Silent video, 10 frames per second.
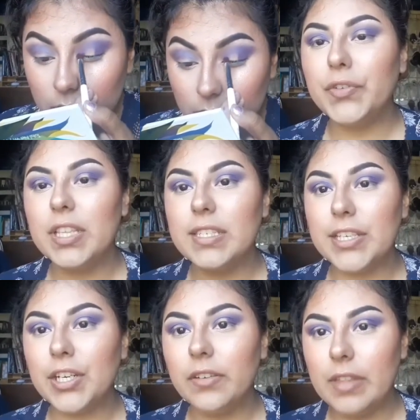So for the
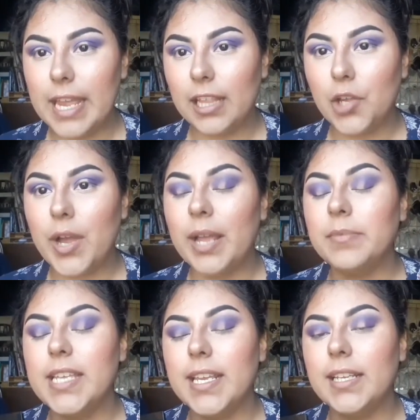center of the halo eye,
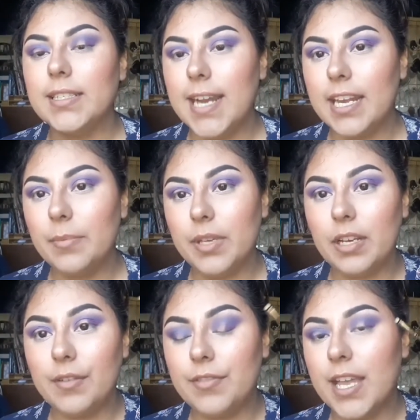I'm taking a tiny
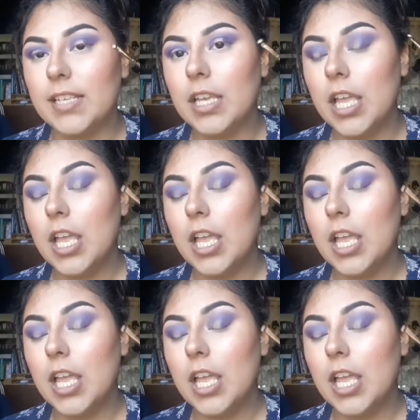bit of that